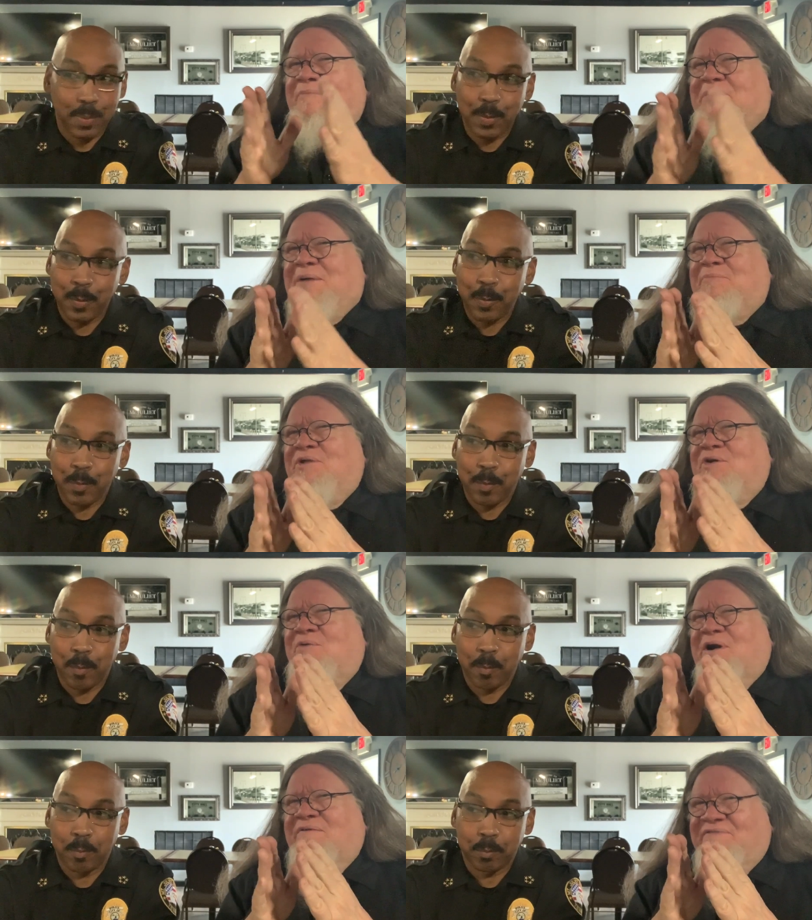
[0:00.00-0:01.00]
Speaker 1: people who
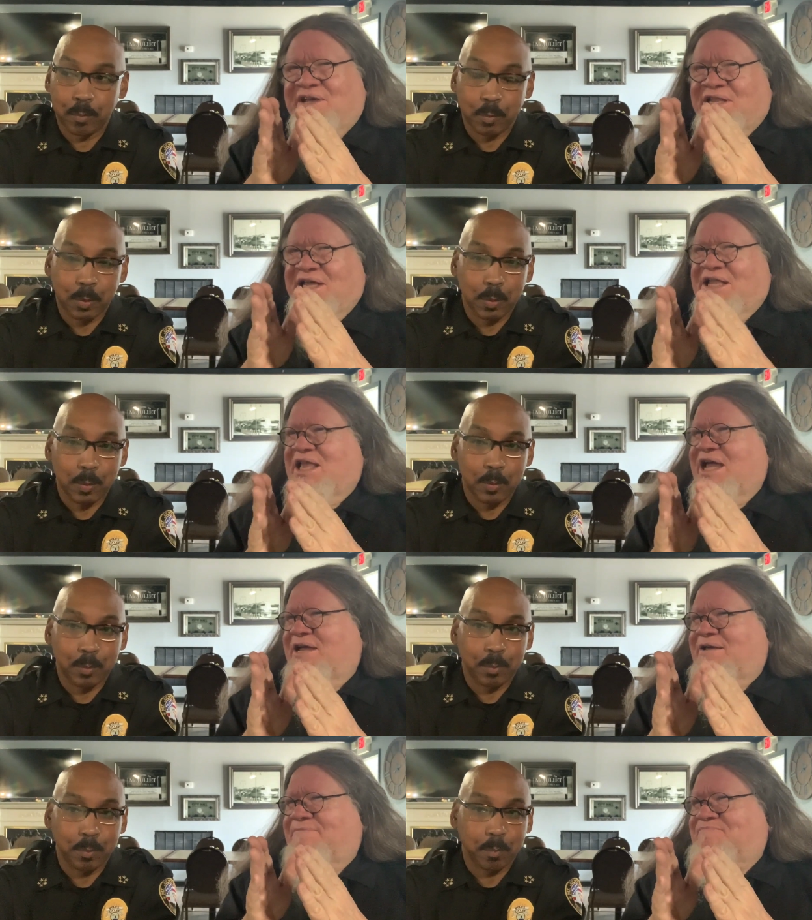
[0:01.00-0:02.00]
are feeling like
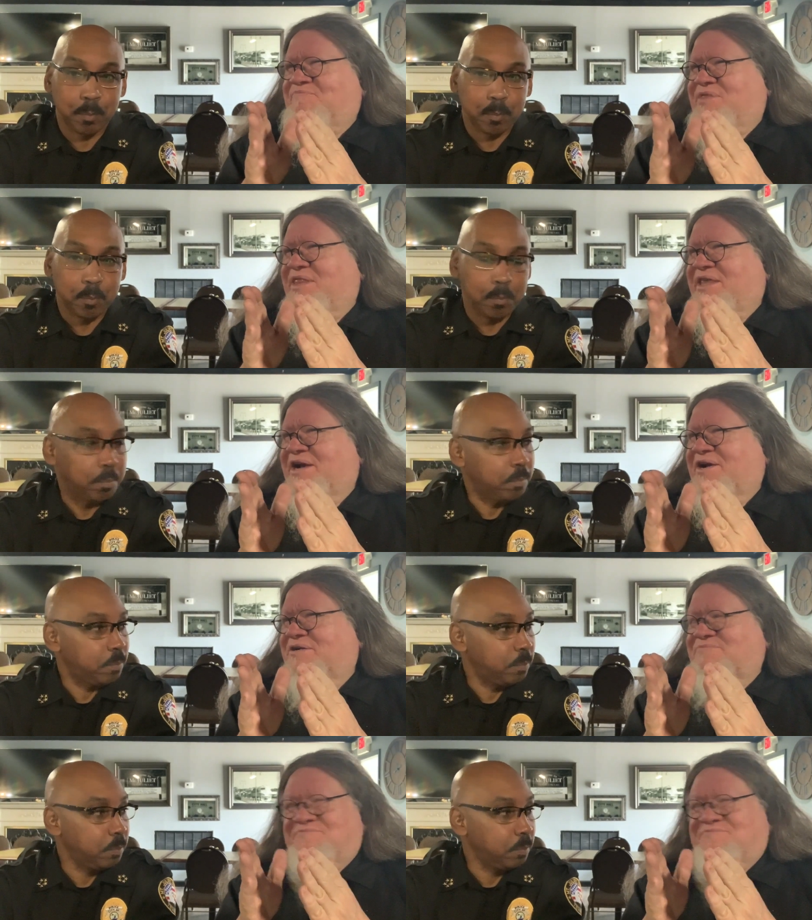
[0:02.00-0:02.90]
they're,